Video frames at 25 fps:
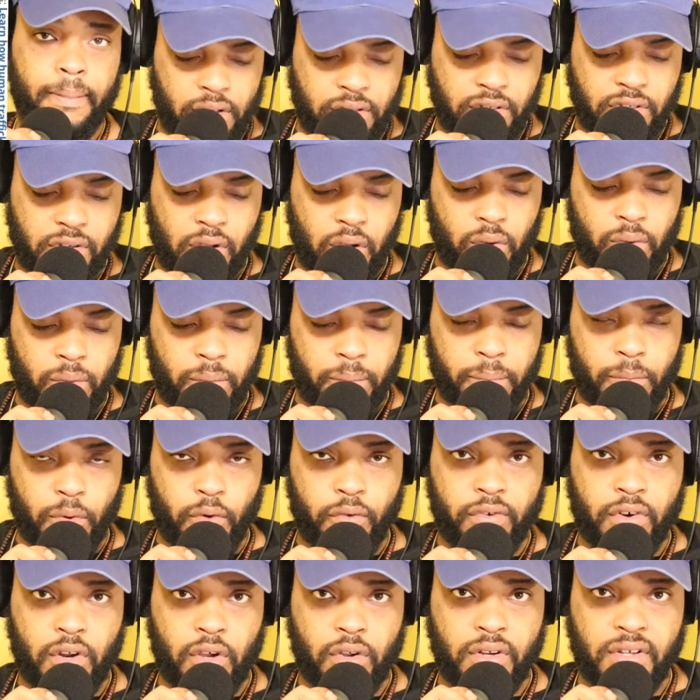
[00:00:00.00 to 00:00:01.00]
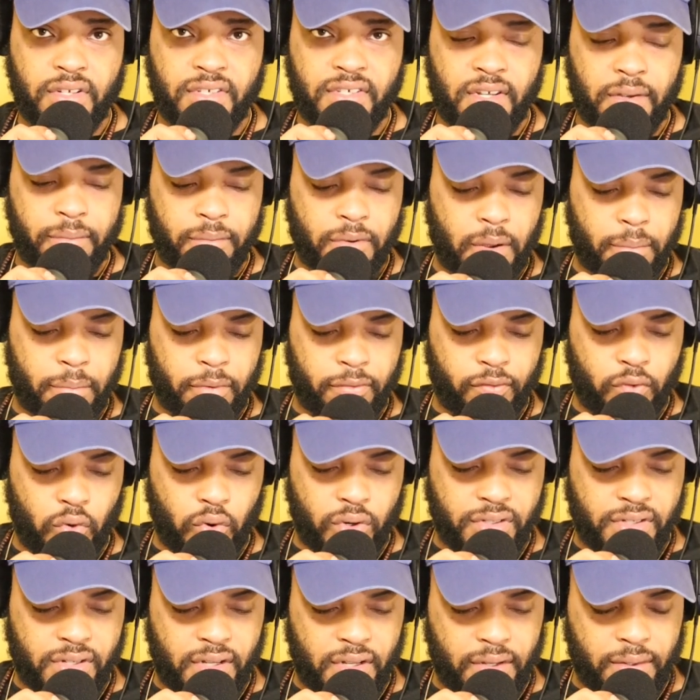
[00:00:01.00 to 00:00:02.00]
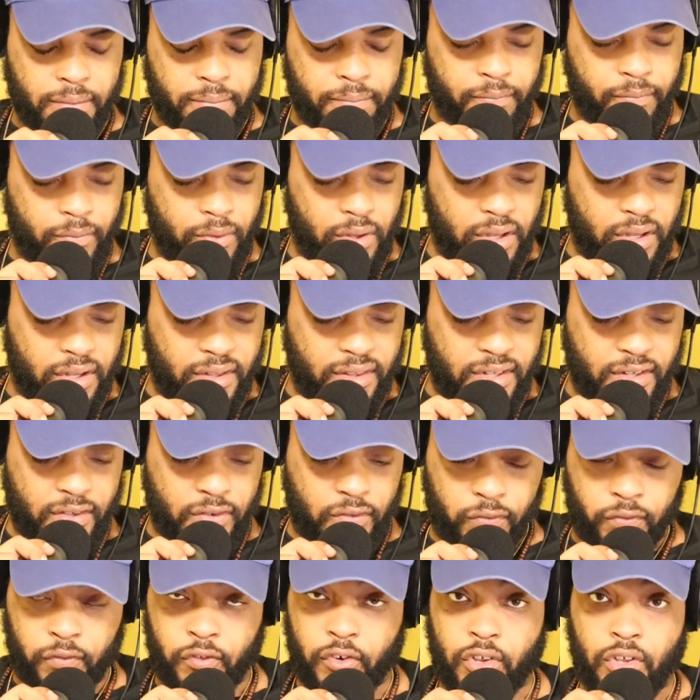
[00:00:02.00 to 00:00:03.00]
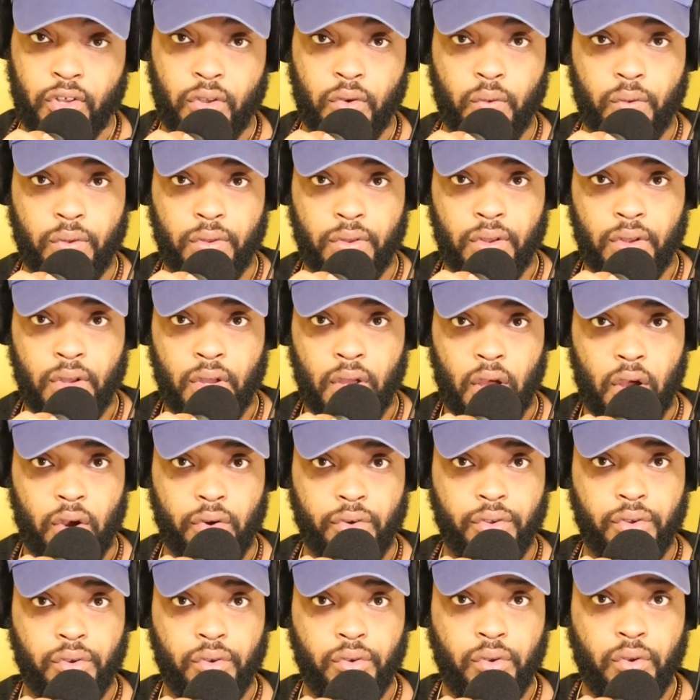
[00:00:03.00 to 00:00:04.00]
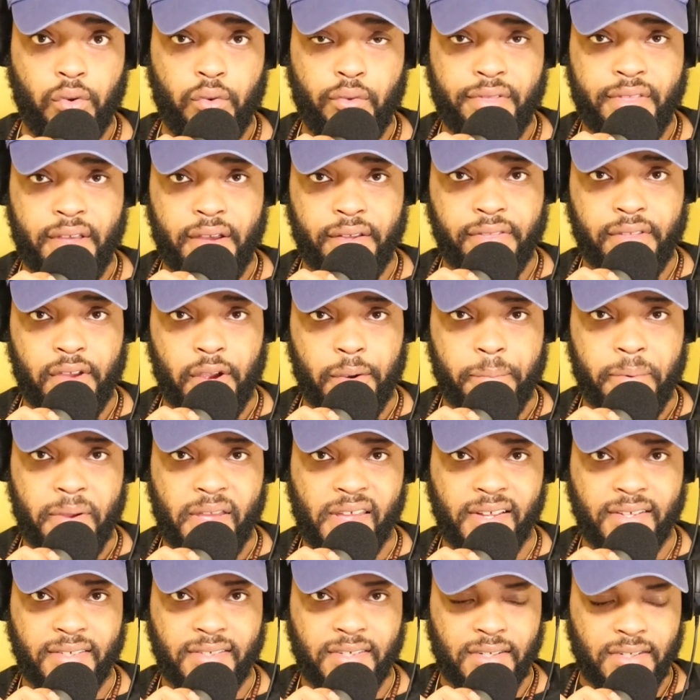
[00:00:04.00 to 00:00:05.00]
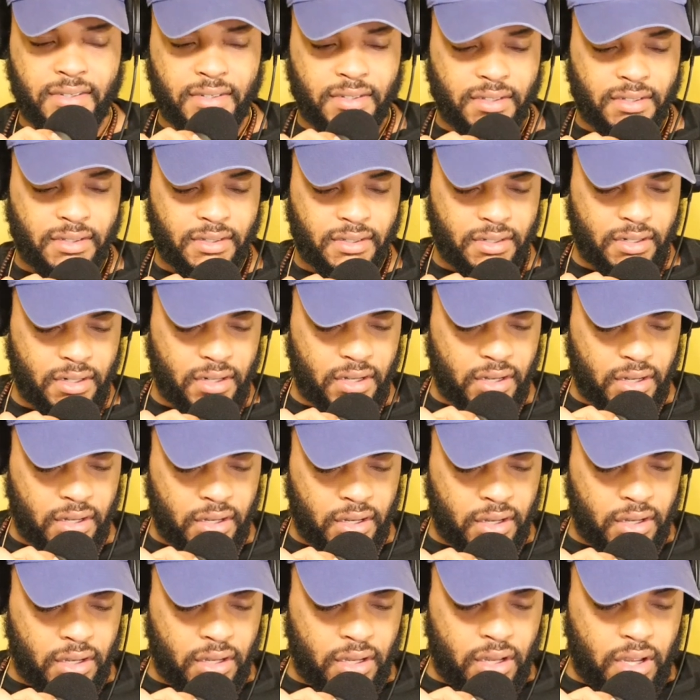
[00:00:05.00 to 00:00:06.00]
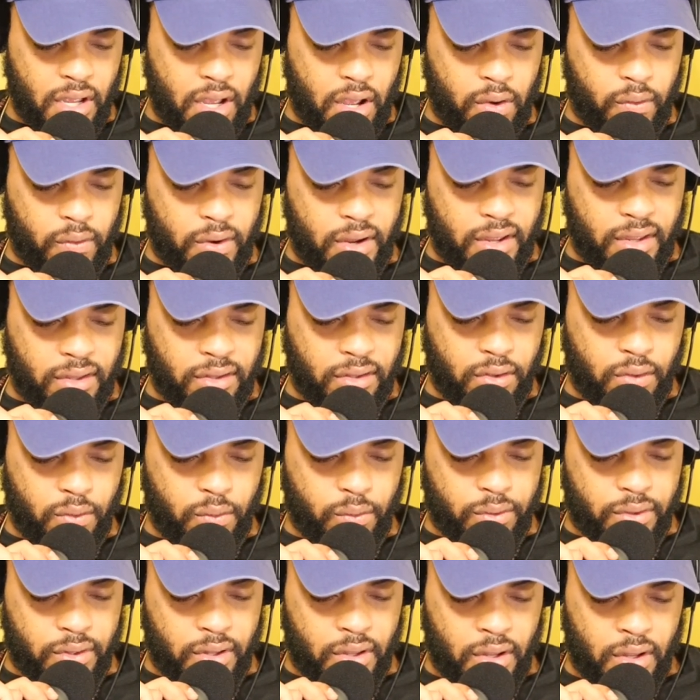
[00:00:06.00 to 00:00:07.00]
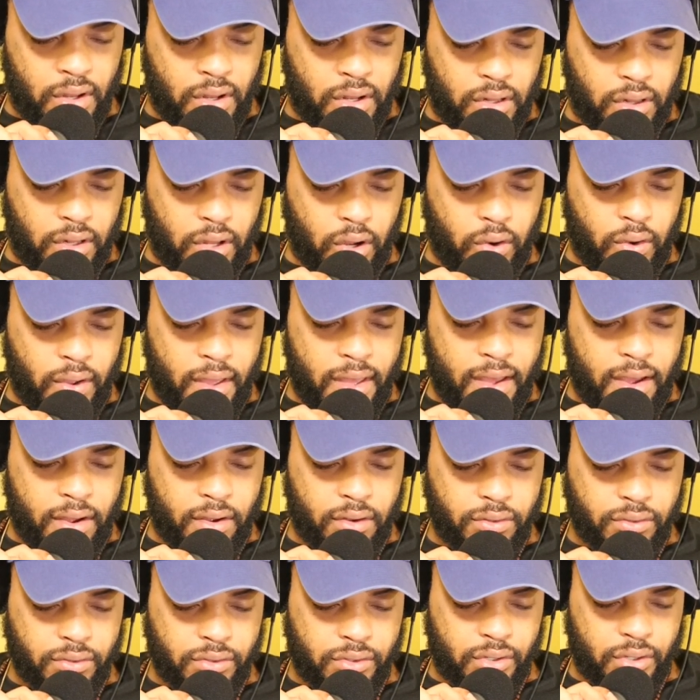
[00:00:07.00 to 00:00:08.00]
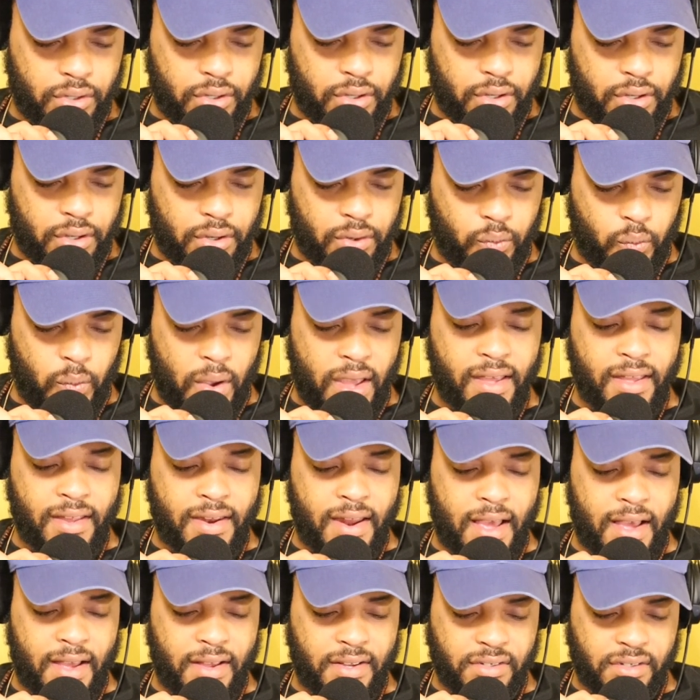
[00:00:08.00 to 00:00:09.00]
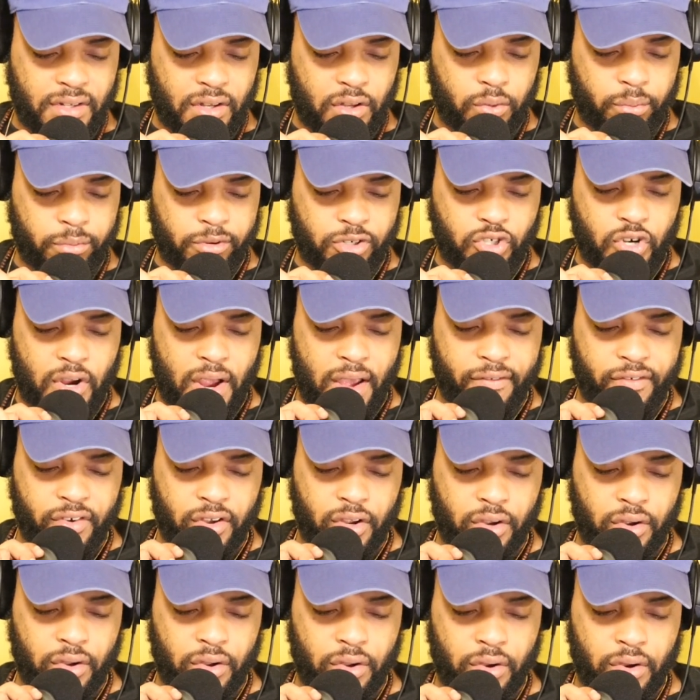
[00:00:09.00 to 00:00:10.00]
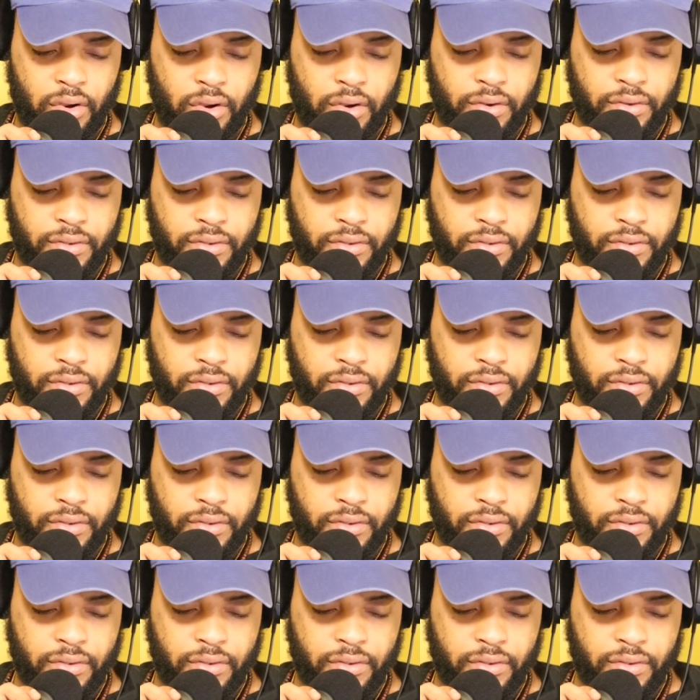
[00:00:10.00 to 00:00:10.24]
So, moving on to tip number 14. This is for youth. All you youth out there, pay attention. All right, youth, learn how to recognize human traffickers